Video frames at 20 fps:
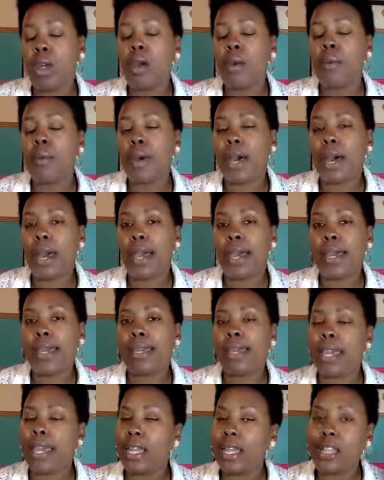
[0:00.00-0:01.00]
by
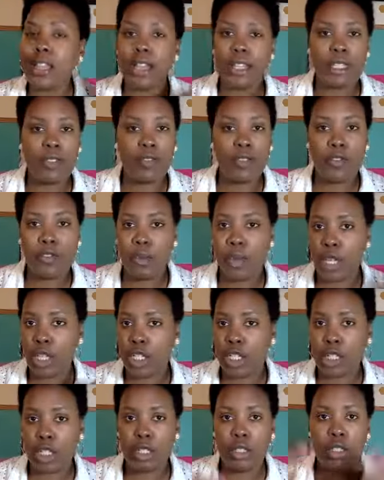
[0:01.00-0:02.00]
gaining lots of
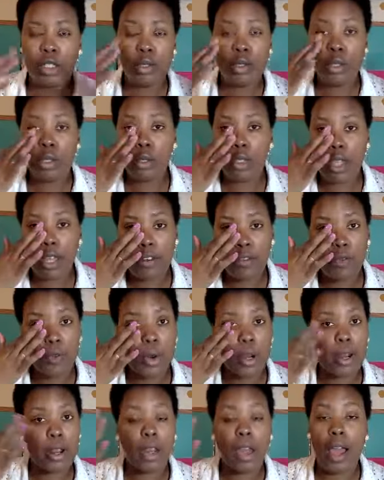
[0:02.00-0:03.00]
information. You do a lot of
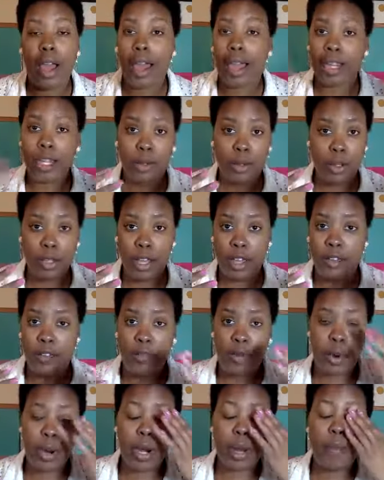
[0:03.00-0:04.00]
work, I do a lot of
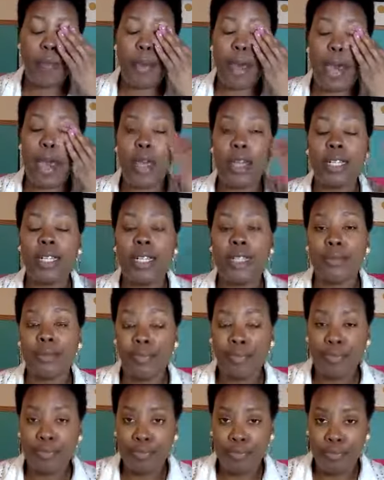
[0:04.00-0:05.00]
work, but
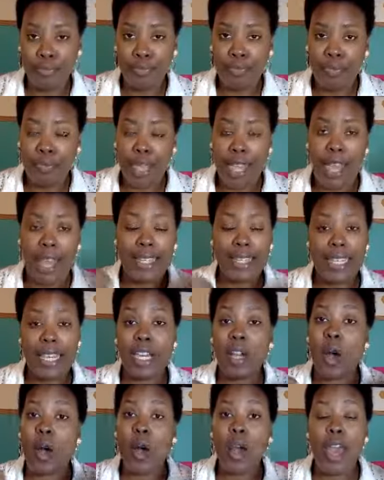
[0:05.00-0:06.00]
I take
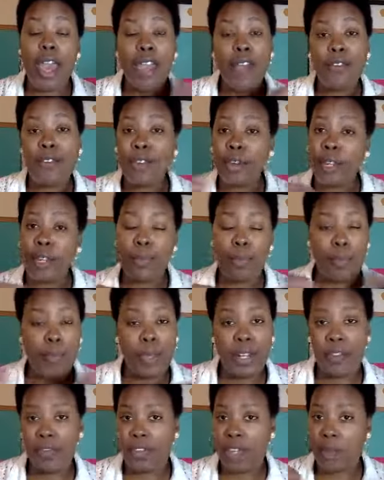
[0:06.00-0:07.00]
every
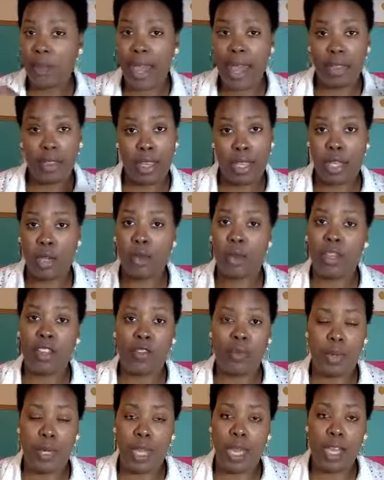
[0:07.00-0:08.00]
bit of feedback that you give
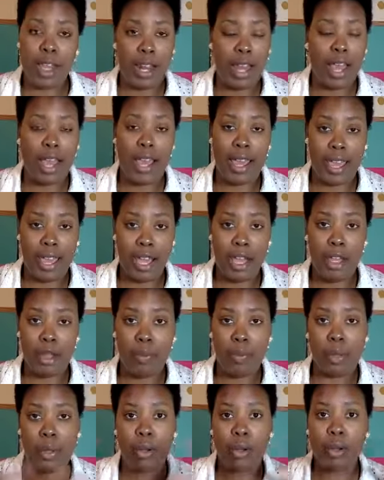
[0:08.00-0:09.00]
me and I
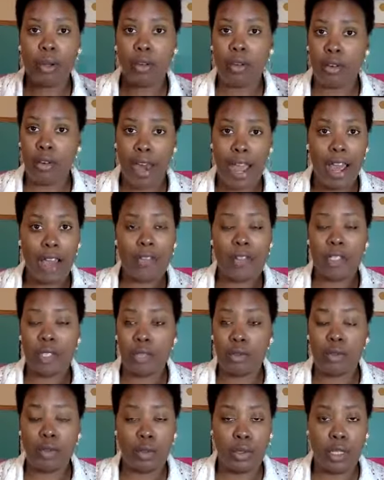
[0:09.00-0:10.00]
help craft a
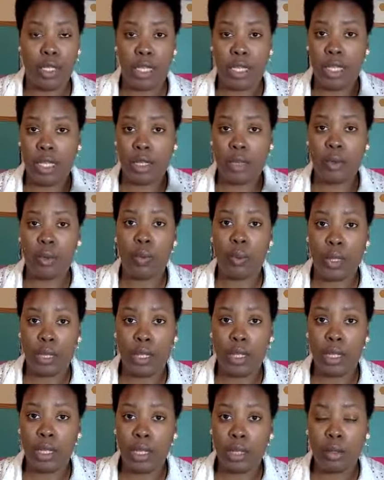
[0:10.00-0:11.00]
routine
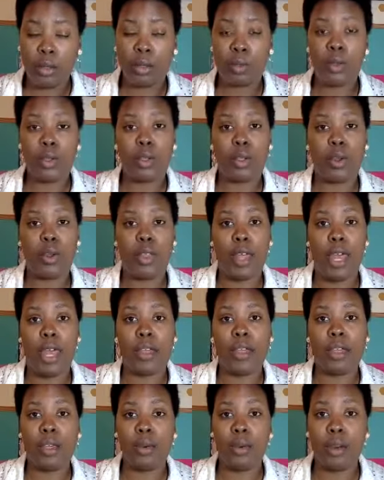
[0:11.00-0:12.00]
with you so that
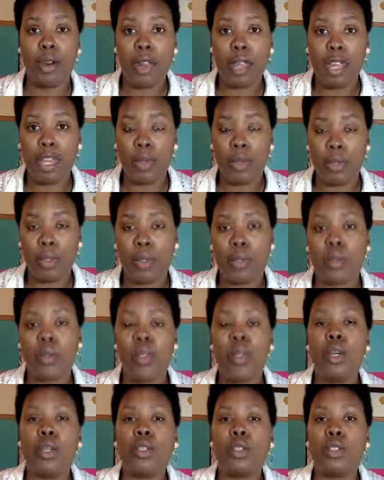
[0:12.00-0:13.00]
you are able
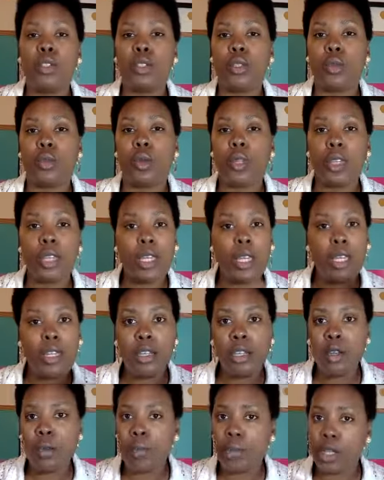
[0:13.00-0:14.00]
to, within
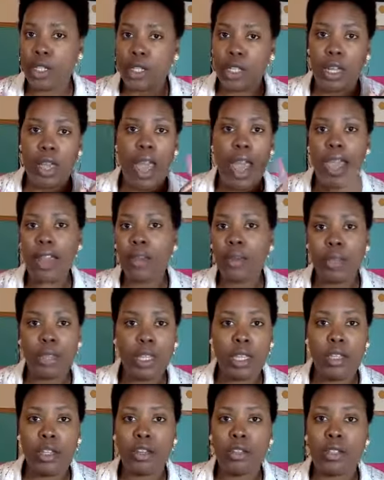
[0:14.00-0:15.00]
your budget and
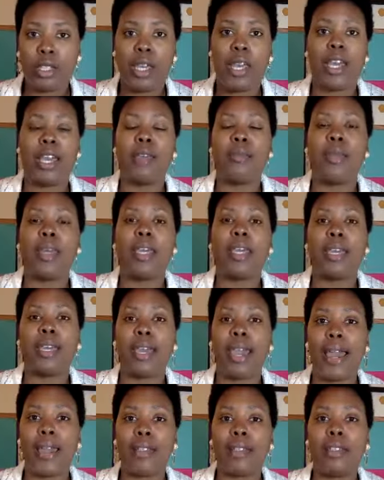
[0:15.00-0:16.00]
within your time,
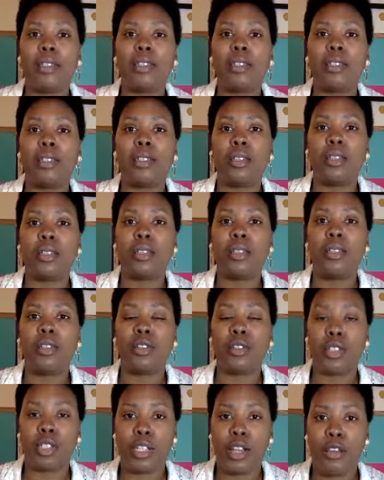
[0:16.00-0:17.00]
get
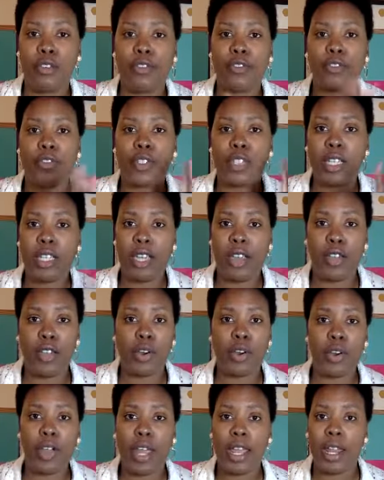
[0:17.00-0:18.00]
yourself
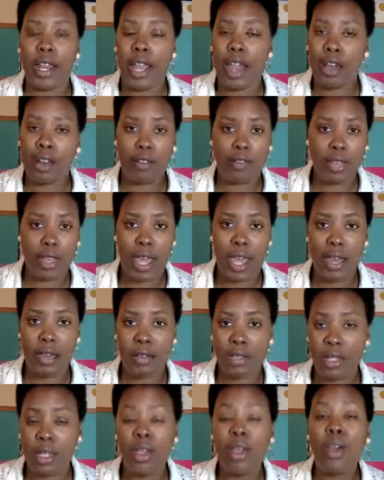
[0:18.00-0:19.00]
together and out of the
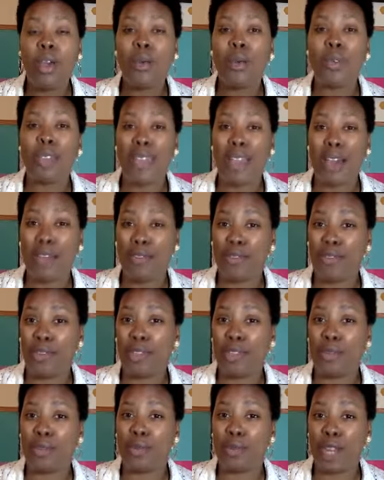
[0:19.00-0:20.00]
house without
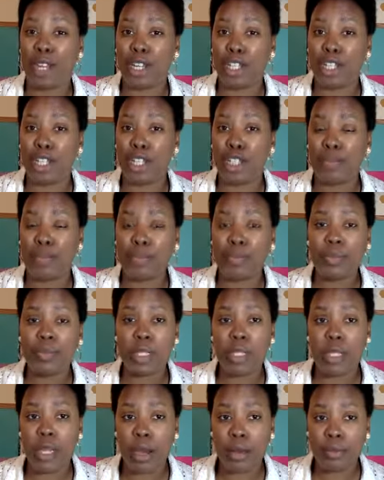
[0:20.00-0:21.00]
feeling rushed.
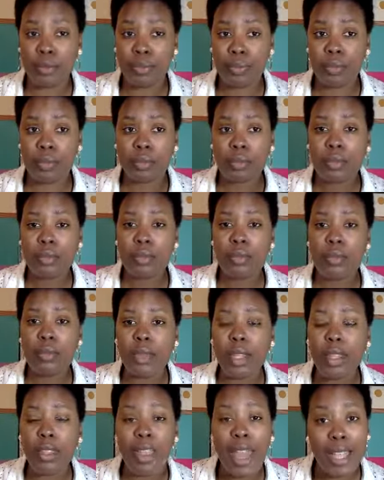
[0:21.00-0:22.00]
So
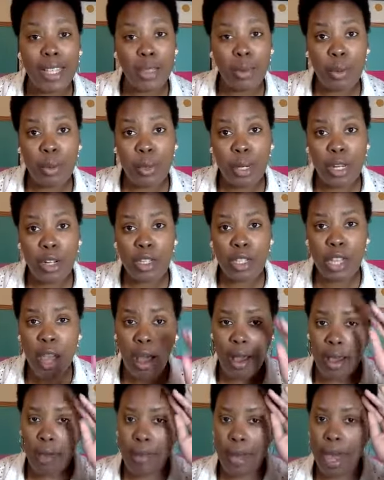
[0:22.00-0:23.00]
that's what we're here to
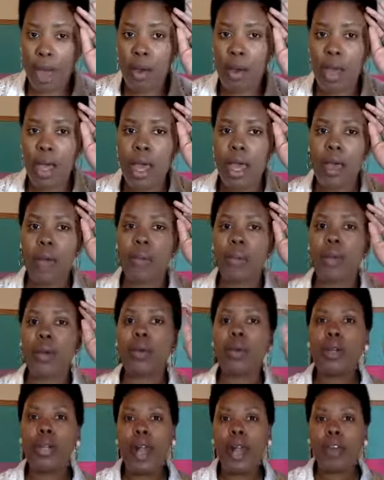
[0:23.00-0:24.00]
talk about, but
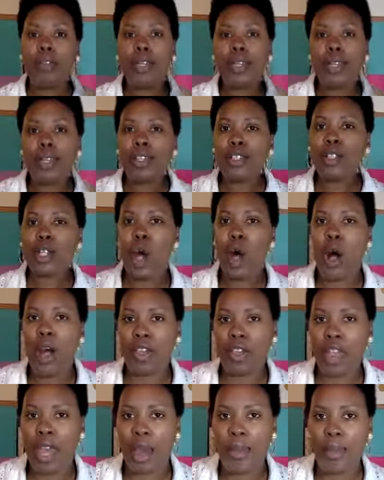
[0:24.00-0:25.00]
we're not really going to
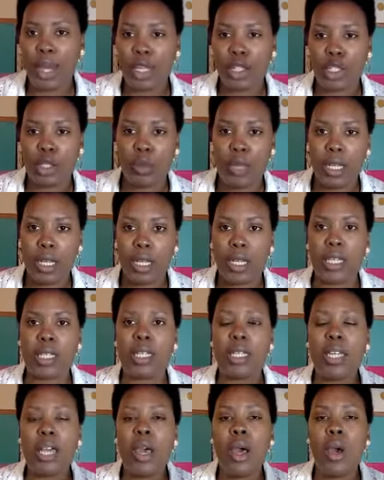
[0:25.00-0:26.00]
talk that much
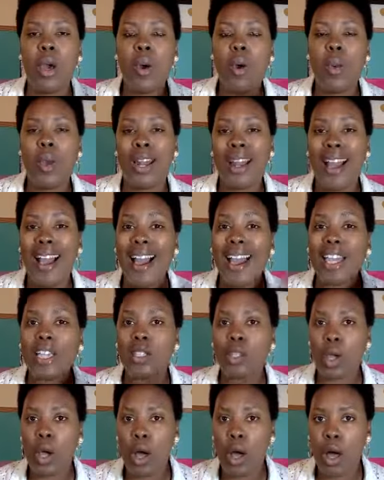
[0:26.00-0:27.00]
because when I
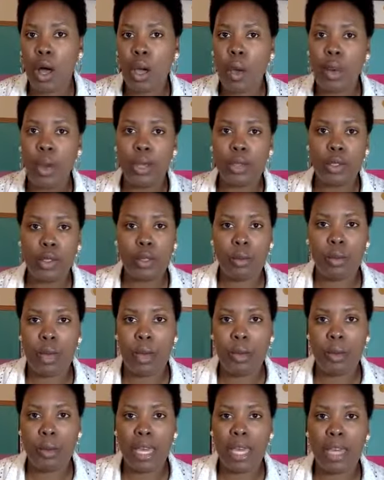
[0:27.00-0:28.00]
talk while doing
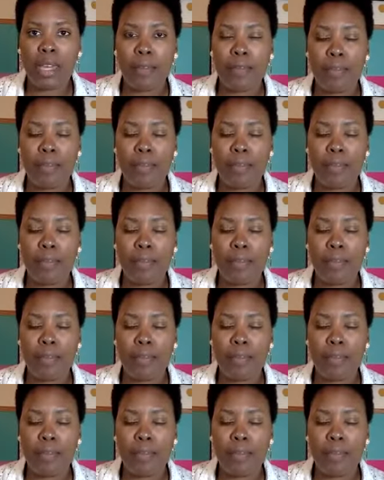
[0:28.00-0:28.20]
my makeup,